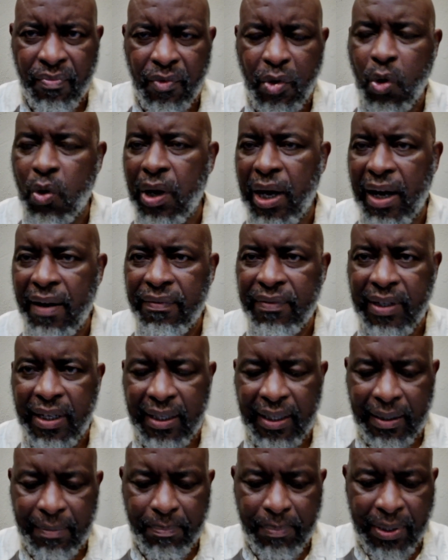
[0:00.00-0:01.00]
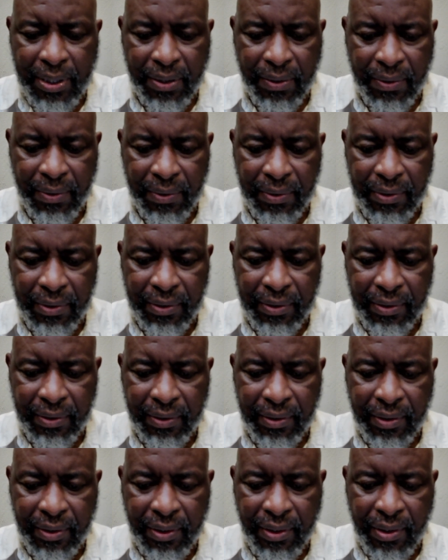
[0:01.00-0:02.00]
or after that period,
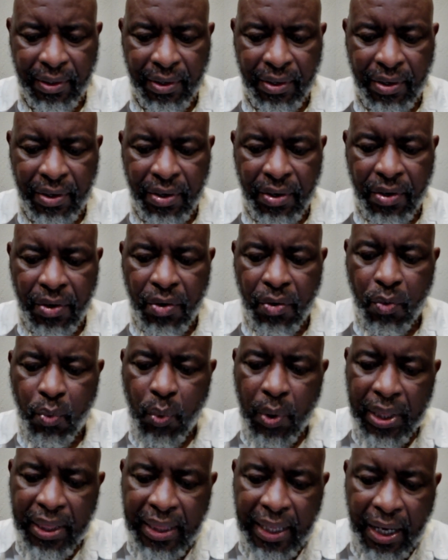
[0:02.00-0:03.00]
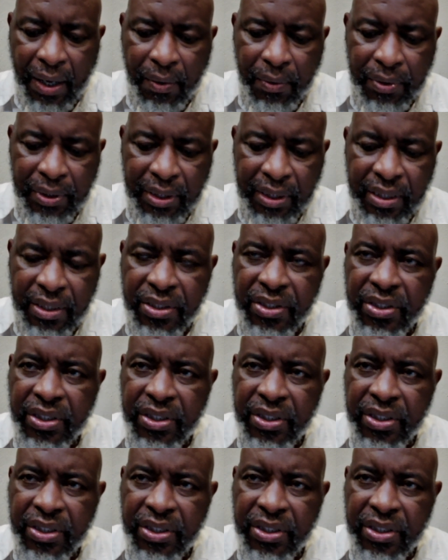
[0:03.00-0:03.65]
without